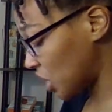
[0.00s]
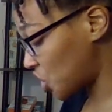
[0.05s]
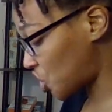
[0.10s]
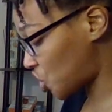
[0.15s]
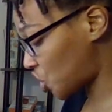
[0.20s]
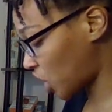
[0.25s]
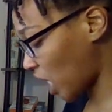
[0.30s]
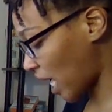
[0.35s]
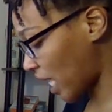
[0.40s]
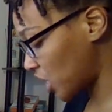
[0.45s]

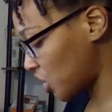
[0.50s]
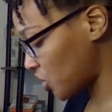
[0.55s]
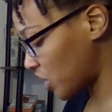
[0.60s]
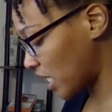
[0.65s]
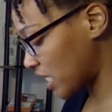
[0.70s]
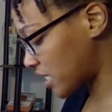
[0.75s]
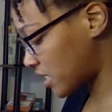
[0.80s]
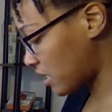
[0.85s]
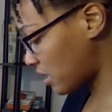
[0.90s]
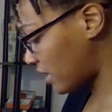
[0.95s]
change
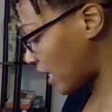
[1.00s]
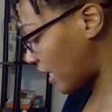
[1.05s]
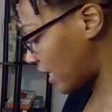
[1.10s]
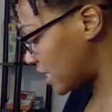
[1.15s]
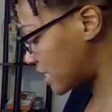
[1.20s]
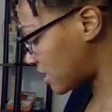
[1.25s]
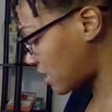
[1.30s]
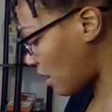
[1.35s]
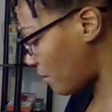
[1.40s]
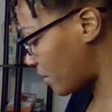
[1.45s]
that
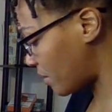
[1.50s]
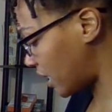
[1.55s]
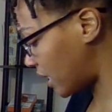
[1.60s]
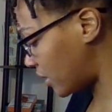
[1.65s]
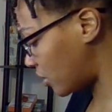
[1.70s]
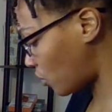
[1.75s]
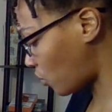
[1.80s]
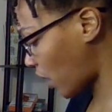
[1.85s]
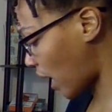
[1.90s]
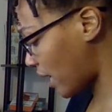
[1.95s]
is coming
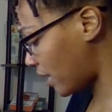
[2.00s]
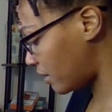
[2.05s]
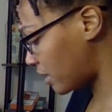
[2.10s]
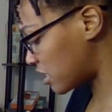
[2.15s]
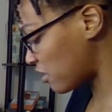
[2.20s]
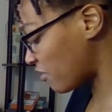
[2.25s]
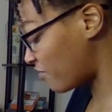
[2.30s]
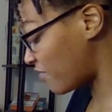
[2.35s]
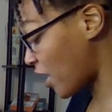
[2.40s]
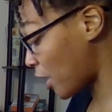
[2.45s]
in. Okay.
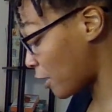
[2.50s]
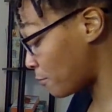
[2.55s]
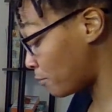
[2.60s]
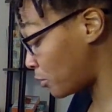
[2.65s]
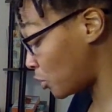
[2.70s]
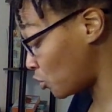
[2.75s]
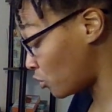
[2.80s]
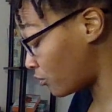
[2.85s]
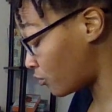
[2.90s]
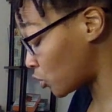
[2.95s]
It's a very
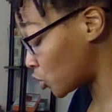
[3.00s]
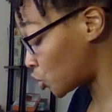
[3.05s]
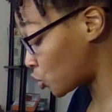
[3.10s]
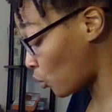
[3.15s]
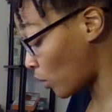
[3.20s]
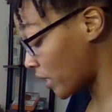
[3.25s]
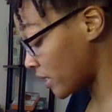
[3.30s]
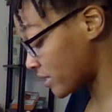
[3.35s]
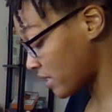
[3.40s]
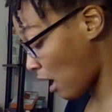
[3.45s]
beautiful,
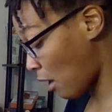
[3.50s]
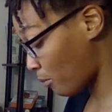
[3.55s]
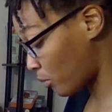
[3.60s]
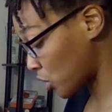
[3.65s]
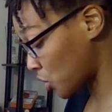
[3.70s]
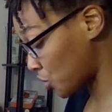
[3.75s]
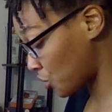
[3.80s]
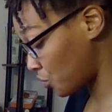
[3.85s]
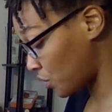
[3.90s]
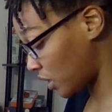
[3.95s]
joyous
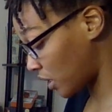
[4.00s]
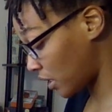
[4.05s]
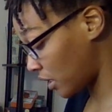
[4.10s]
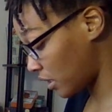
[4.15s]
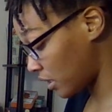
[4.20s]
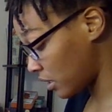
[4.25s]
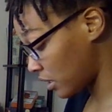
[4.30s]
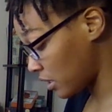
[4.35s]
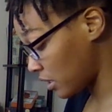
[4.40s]
opportunity.